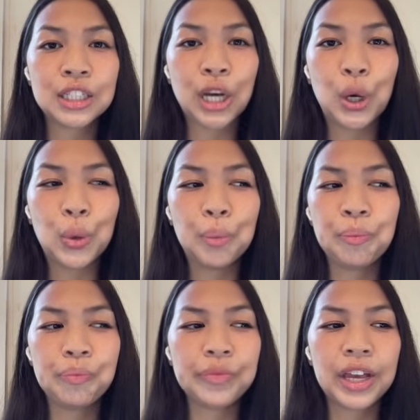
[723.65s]
So
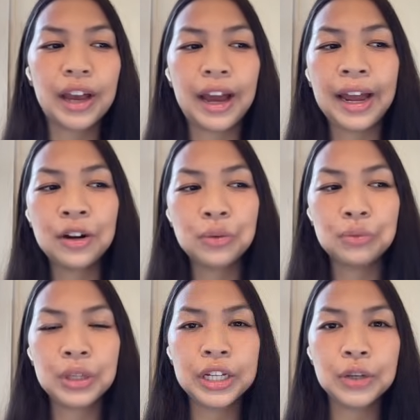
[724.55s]
I don't
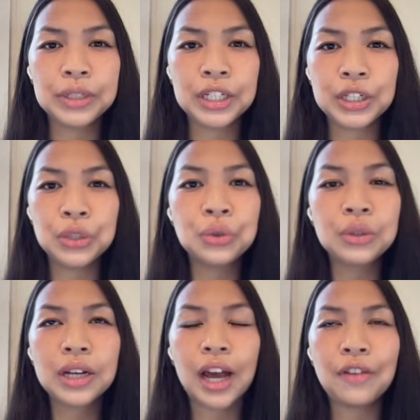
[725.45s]
really know what to do.
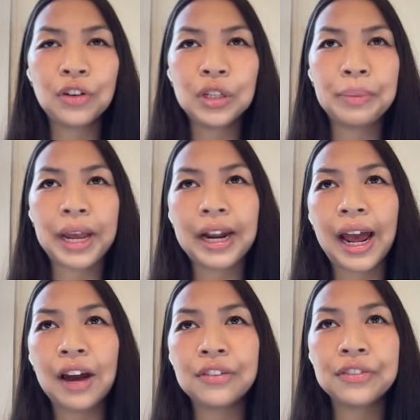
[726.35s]
I've only paid
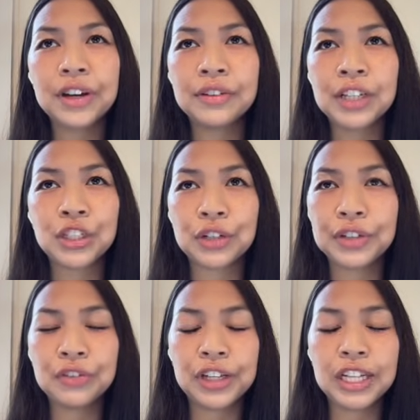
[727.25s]
half of the
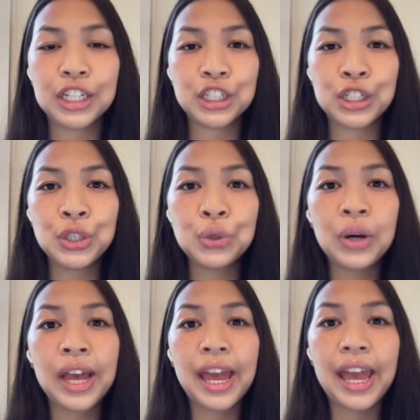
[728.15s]
service fee that is
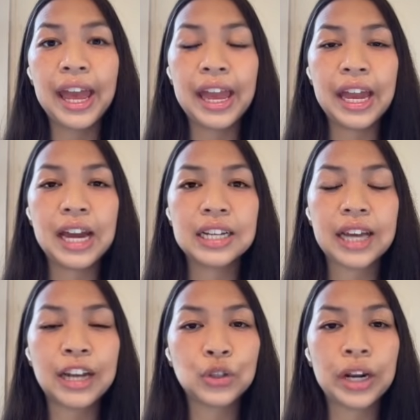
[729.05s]
due, and
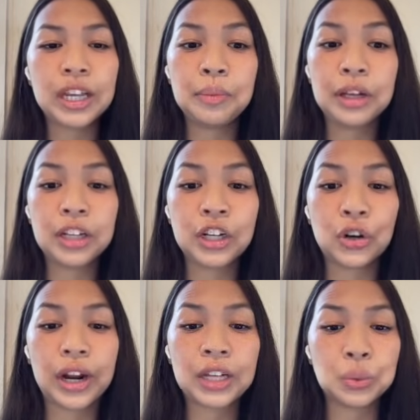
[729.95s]
I tried emailing
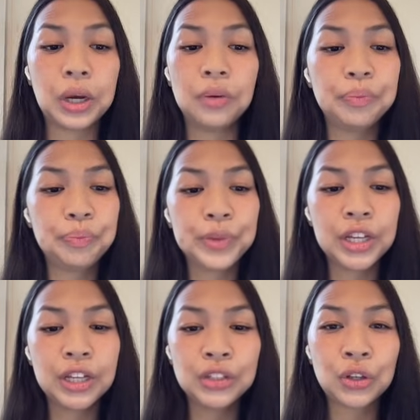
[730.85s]
her as well.
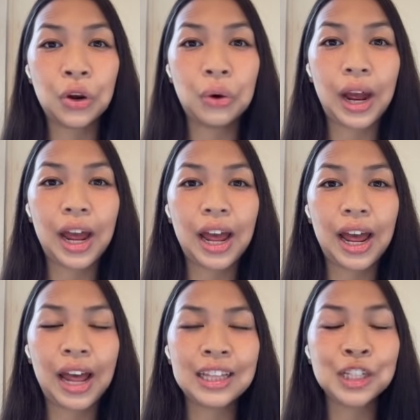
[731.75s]
So
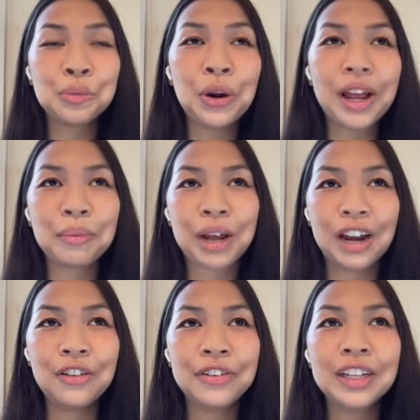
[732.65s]
at this point, I'm
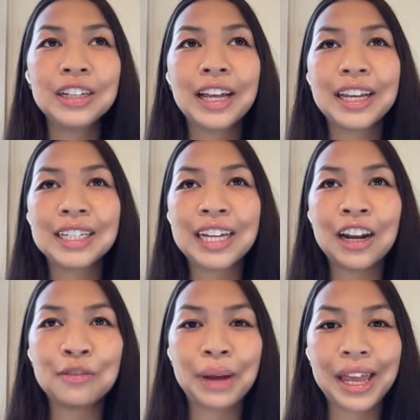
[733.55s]
kind of feeling like it's
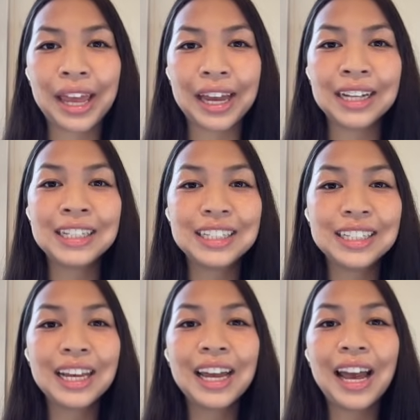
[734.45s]
out of my hands.